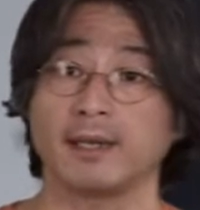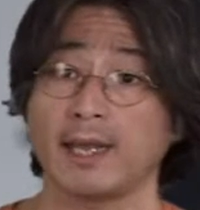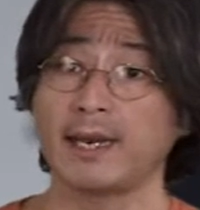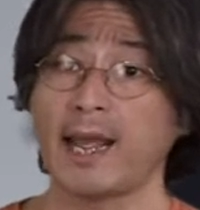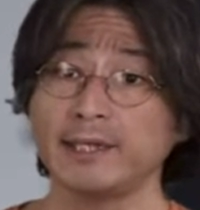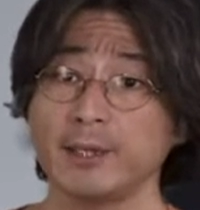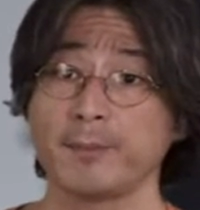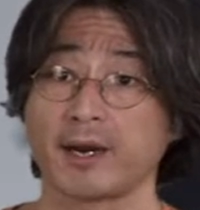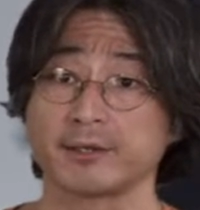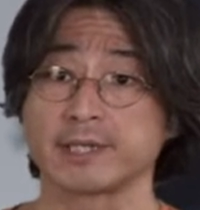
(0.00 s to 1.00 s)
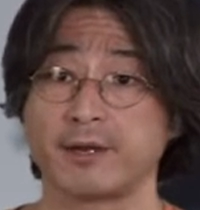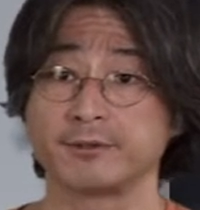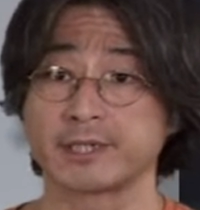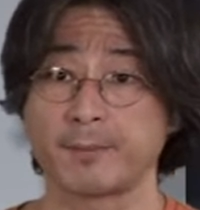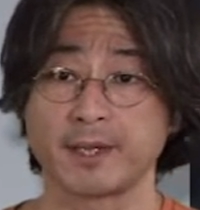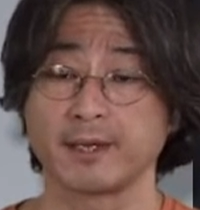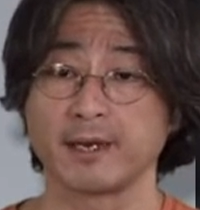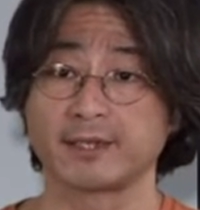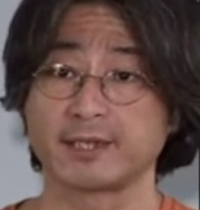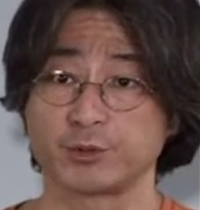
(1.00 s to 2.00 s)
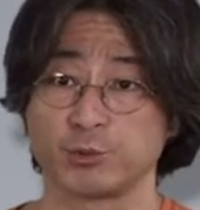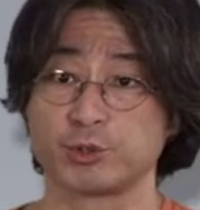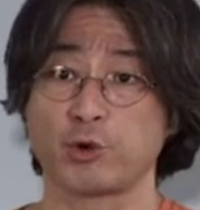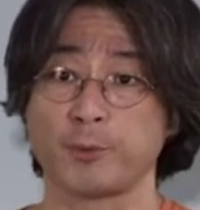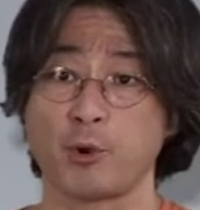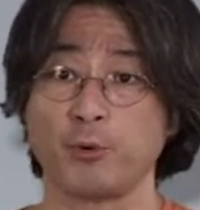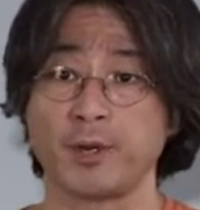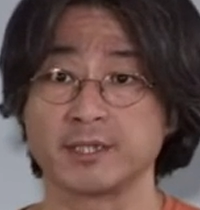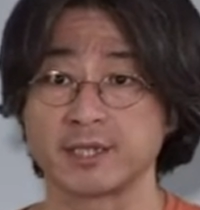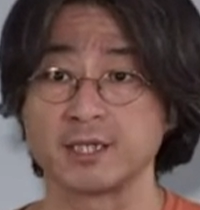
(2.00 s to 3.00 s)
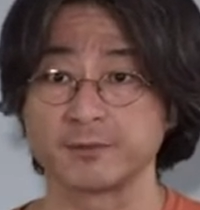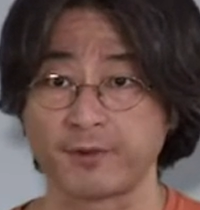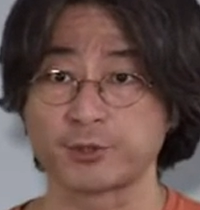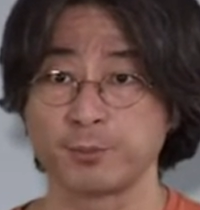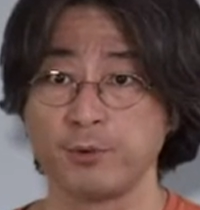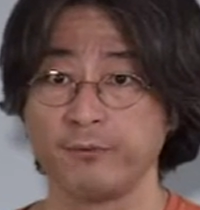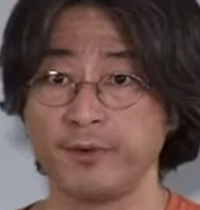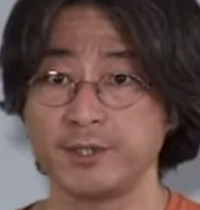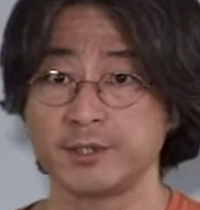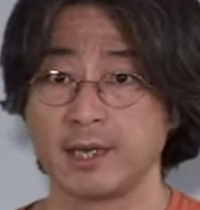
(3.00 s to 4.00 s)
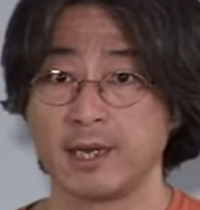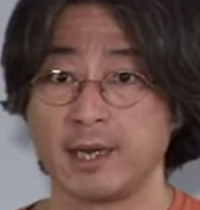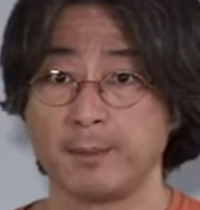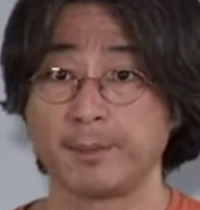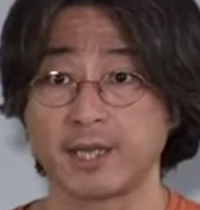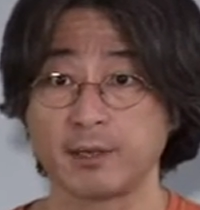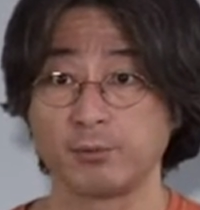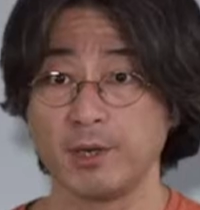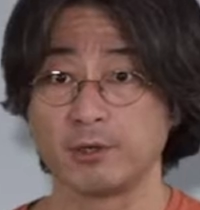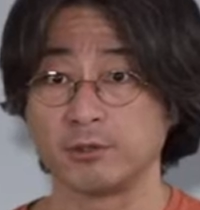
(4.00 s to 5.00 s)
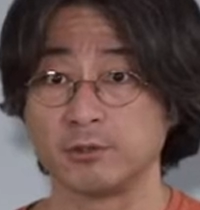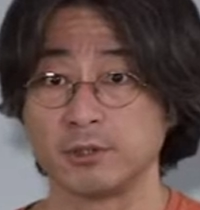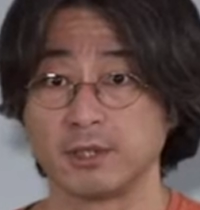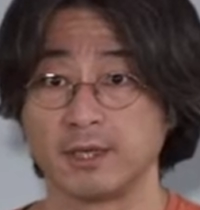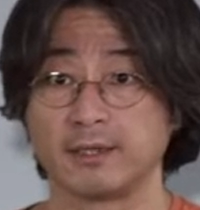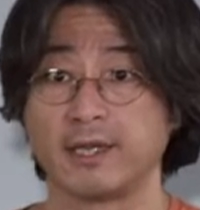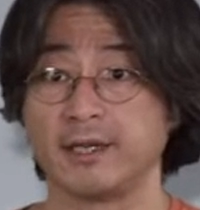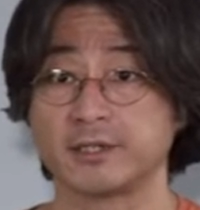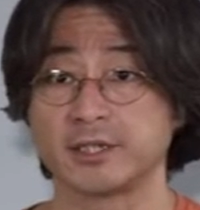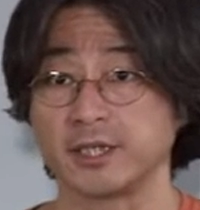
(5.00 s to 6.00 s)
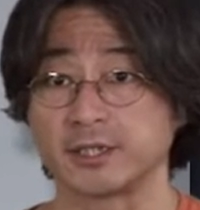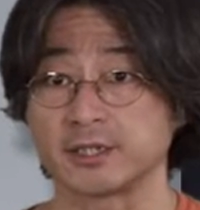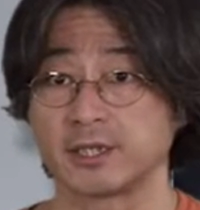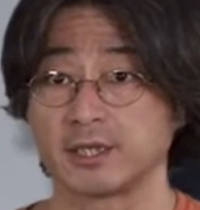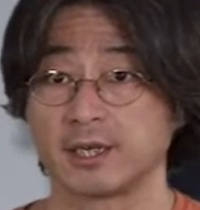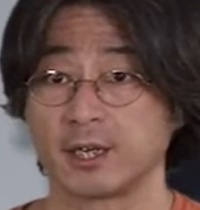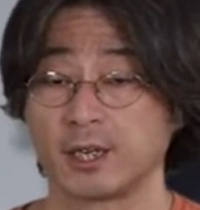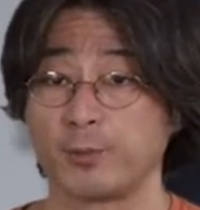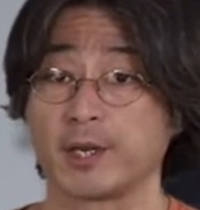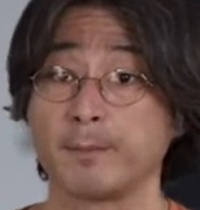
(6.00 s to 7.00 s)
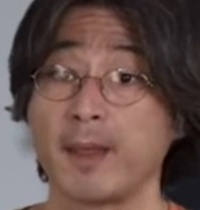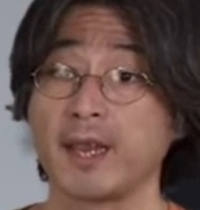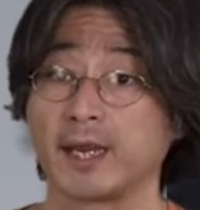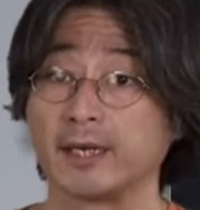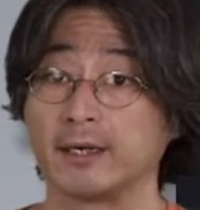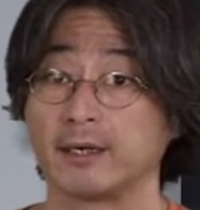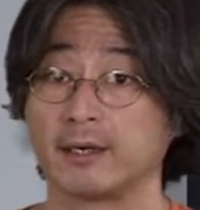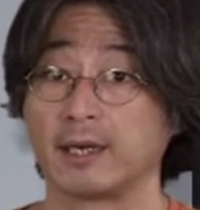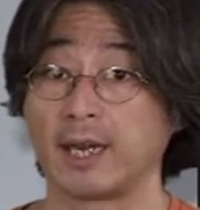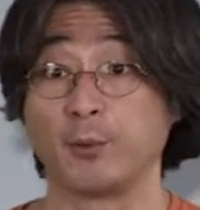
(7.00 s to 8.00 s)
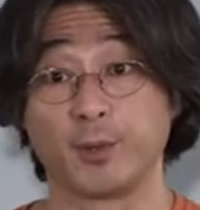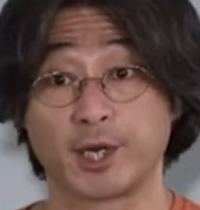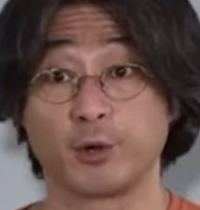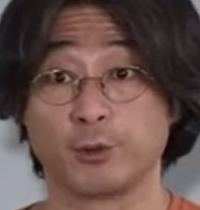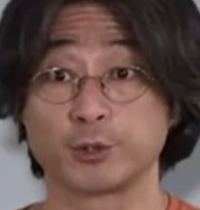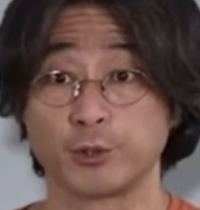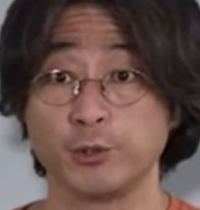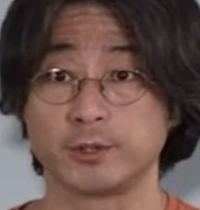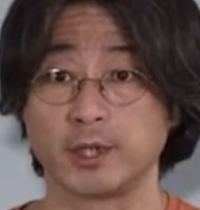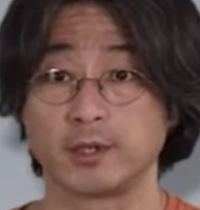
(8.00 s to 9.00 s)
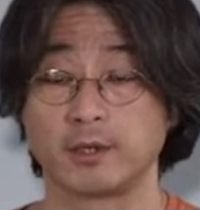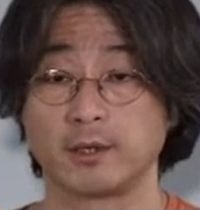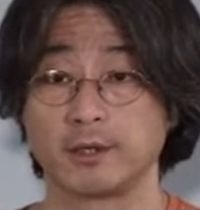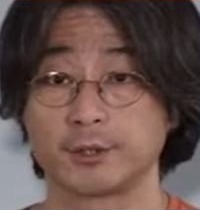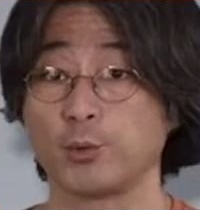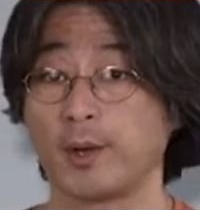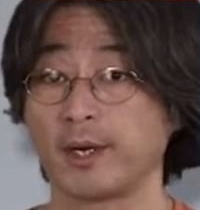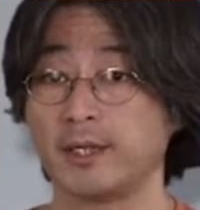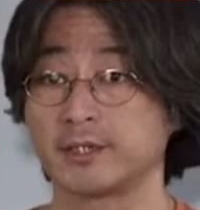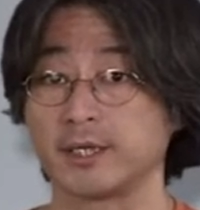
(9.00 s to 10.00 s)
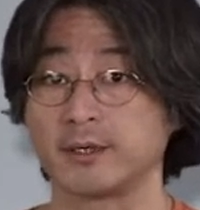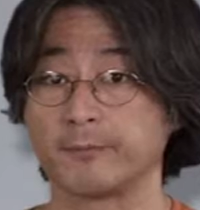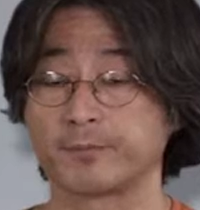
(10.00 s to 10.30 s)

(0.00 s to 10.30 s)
And antimatter sounds something like that would show up only in science fiction movies, but they're real, they exist, we can make it, and we can also use it. So what is it?